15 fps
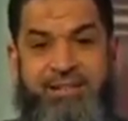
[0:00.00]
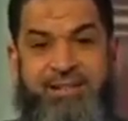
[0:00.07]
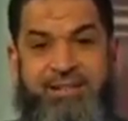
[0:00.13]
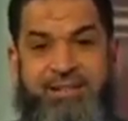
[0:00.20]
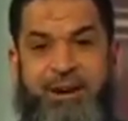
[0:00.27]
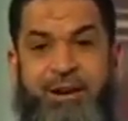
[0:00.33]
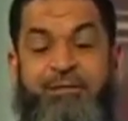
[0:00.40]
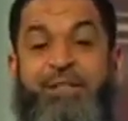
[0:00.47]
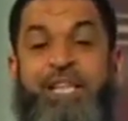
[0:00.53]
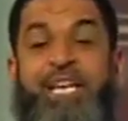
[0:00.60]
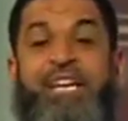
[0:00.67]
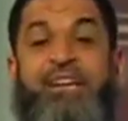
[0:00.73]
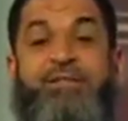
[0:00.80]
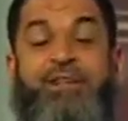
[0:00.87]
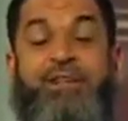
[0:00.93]
of the
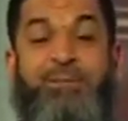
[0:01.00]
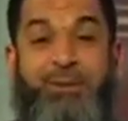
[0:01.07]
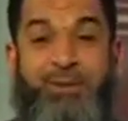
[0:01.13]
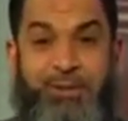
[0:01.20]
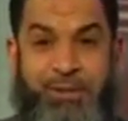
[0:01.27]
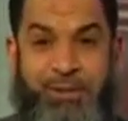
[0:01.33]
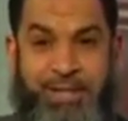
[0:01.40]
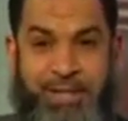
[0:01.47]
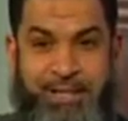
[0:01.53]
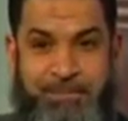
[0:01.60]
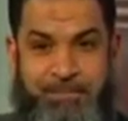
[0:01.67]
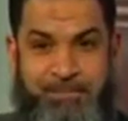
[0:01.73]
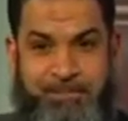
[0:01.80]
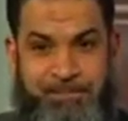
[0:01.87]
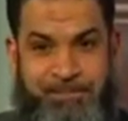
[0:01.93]
inevitable journey.
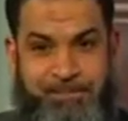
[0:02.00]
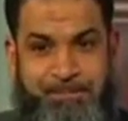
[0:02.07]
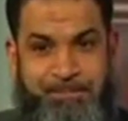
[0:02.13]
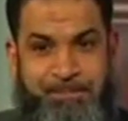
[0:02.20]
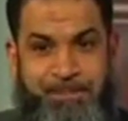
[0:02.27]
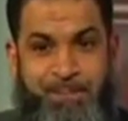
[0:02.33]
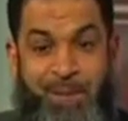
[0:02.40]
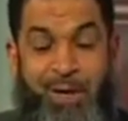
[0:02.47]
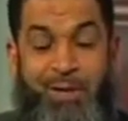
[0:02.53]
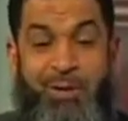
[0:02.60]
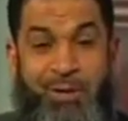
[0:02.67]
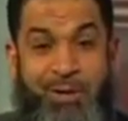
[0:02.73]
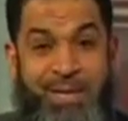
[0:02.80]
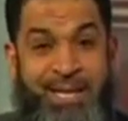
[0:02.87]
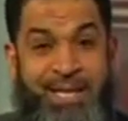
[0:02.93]

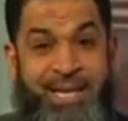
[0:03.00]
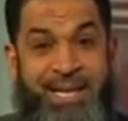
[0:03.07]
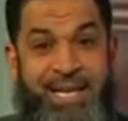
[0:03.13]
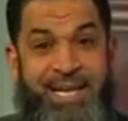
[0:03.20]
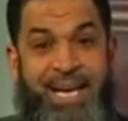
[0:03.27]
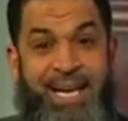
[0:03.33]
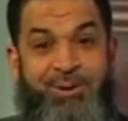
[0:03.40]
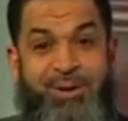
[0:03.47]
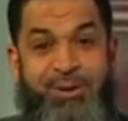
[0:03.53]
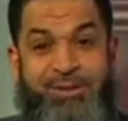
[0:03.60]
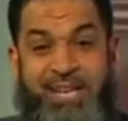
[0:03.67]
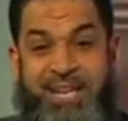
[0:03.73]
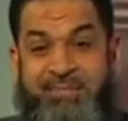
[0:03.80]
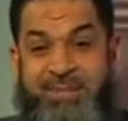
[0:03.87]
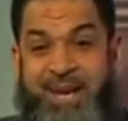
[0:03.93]
Look at one of
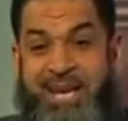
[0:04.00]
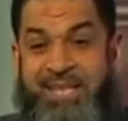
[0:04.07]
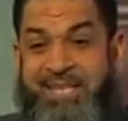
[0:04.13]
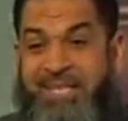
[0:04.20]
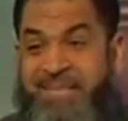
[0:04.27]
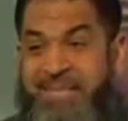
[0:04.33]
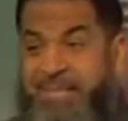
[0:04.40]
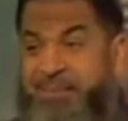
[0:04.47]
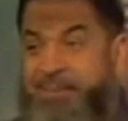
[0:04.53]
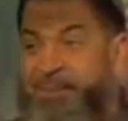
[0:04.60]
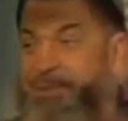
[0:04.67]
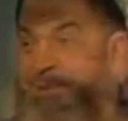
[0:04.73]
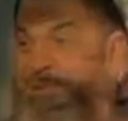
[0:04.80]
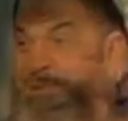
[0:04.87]
the companions, beautiful